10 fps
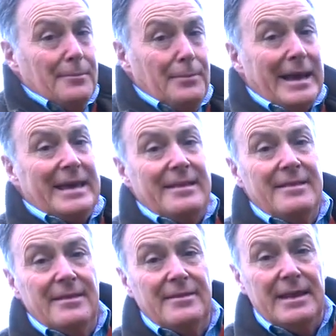back
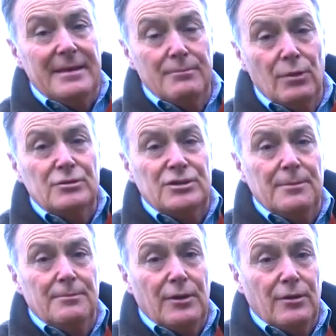in the
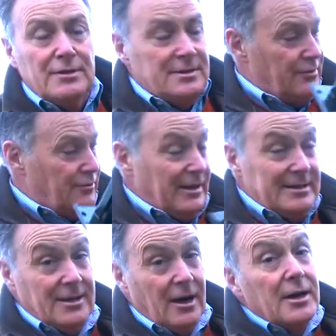mulching plug so the
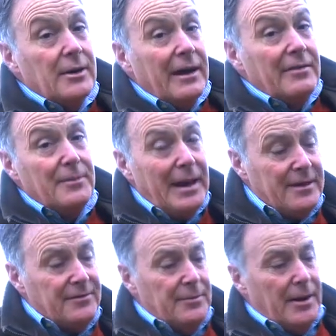grass can't go out the
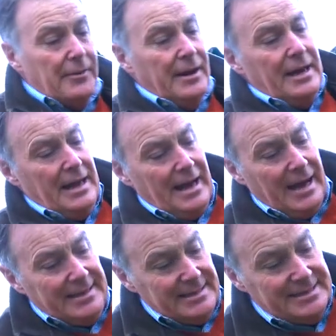back of the mower,
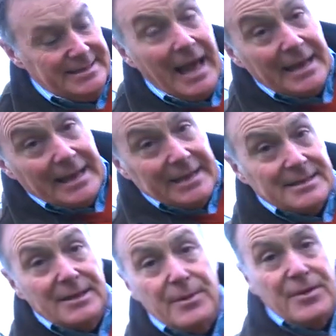and instead it's going to be